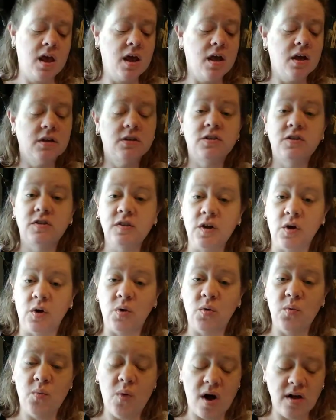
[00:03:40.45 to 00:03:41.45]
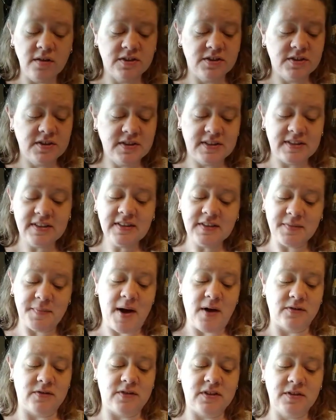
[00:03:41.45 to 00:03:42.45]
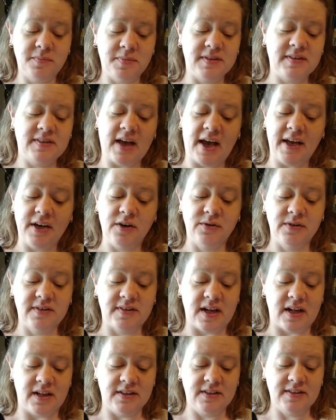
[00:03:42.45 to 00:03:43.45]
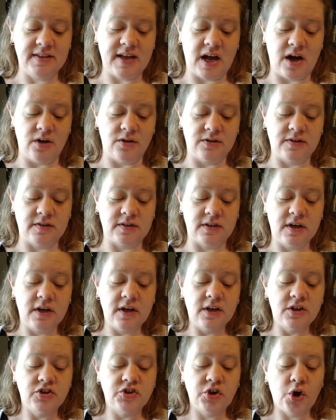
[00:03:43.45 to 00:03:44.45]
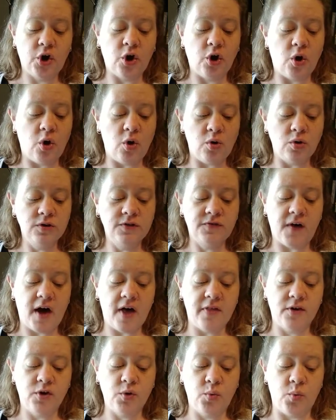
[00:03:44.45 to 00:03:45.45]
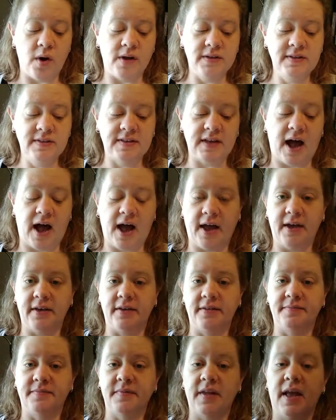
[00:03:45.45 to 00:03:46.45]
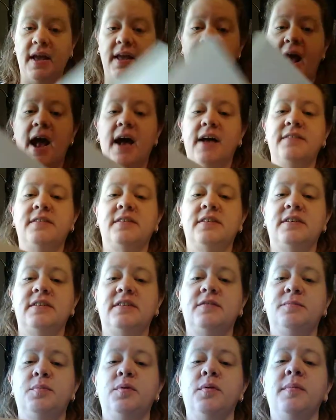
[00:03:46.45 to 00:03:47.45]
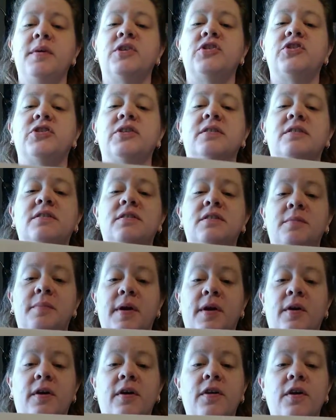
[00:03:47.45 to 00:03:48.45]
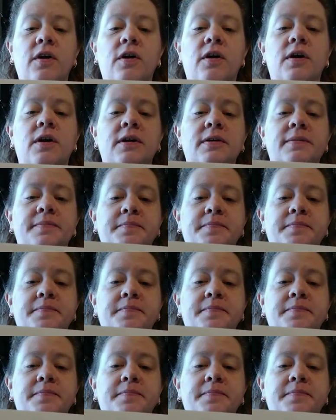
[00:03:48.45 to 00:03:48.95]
So Walter dismounted beside Griselda's house, took her old father to one side, and asked his permission to marry the girl.